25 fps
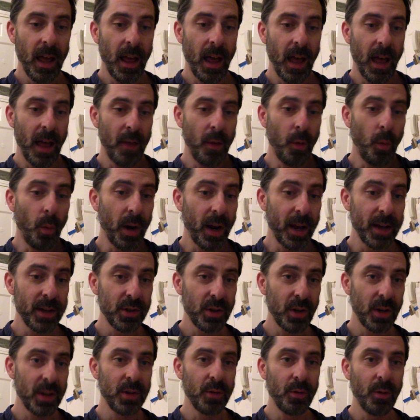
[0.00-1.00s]
The one I
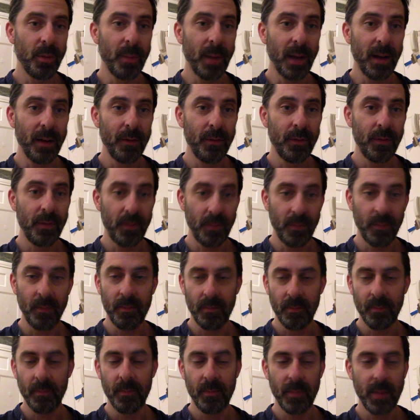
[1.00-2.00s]
showed you above
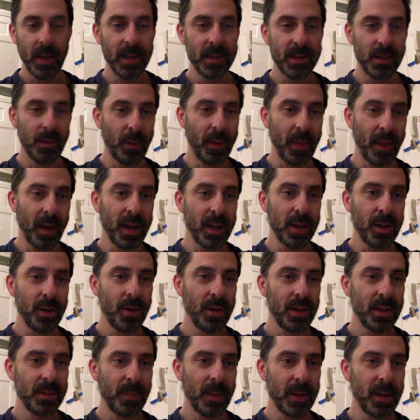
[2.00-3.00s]
is the one that I
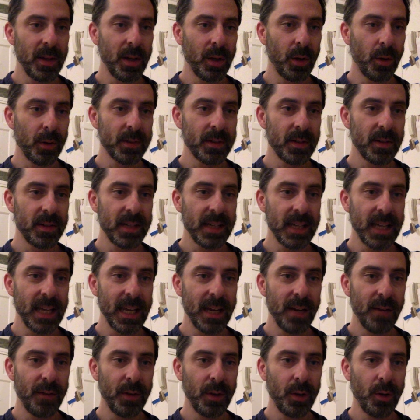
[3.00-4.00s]
use, but you can also see
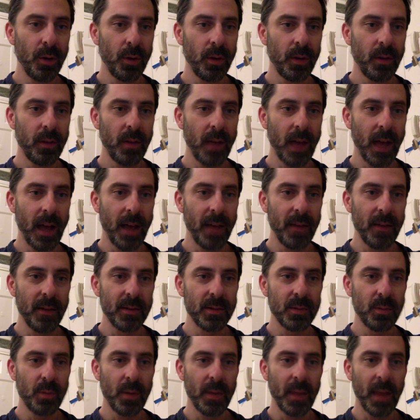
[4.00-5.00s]
here, if you look,
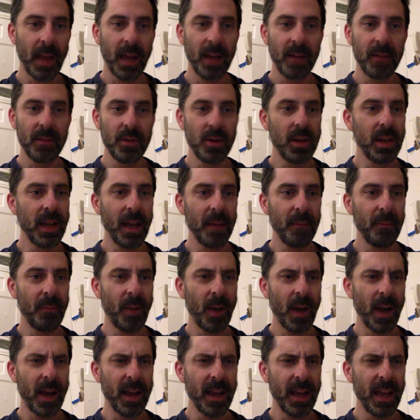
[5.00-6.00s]
there's one that you can get
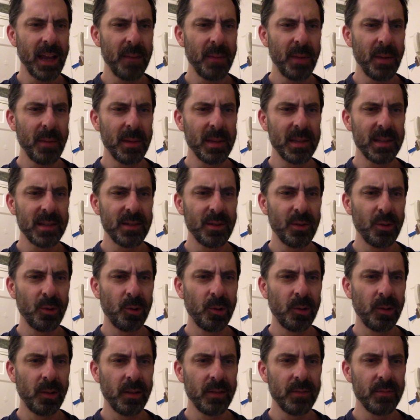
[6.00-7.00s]
by npm
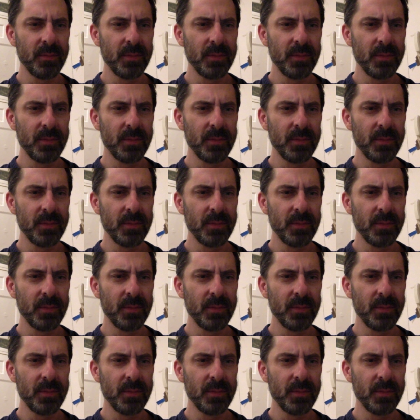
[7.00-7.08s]
install